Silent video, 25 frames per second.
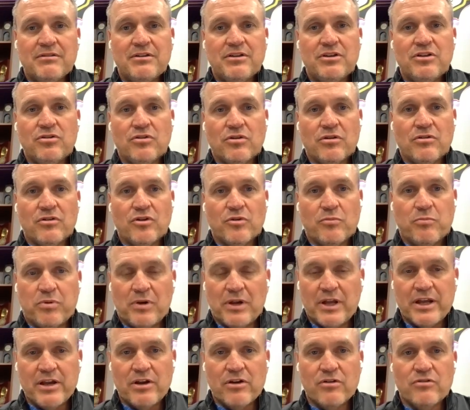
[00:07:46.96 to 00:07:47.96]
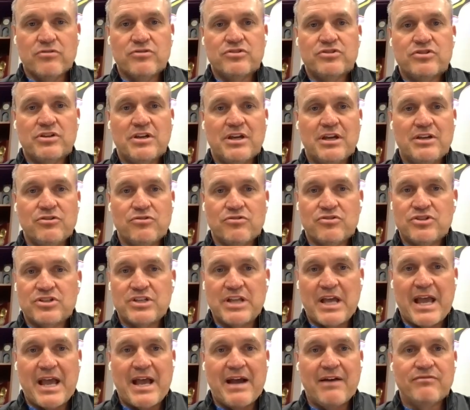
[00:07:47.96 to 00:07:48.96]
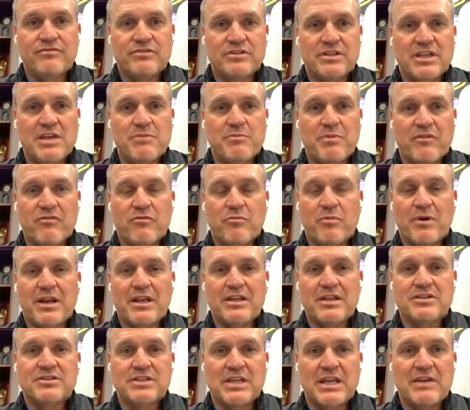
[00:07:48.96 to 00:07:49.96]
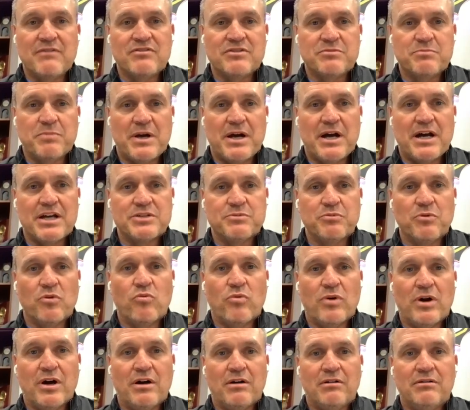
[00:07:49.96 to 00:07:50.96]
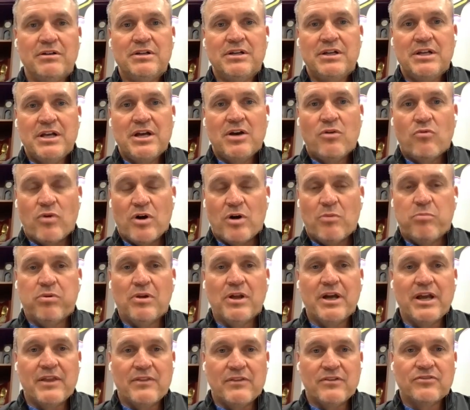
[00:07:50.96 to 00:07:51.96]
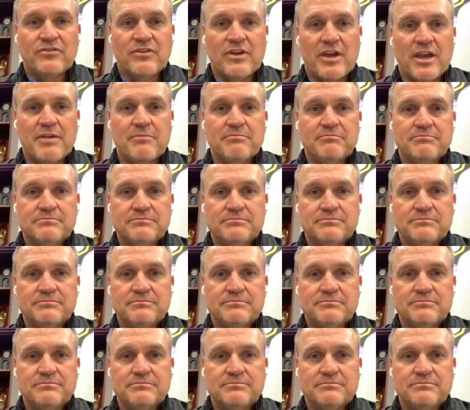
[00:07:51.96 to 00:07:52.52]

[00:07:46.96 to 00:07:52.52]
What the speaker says: your players and your staff to keep everybody as safe as possible while playing this game.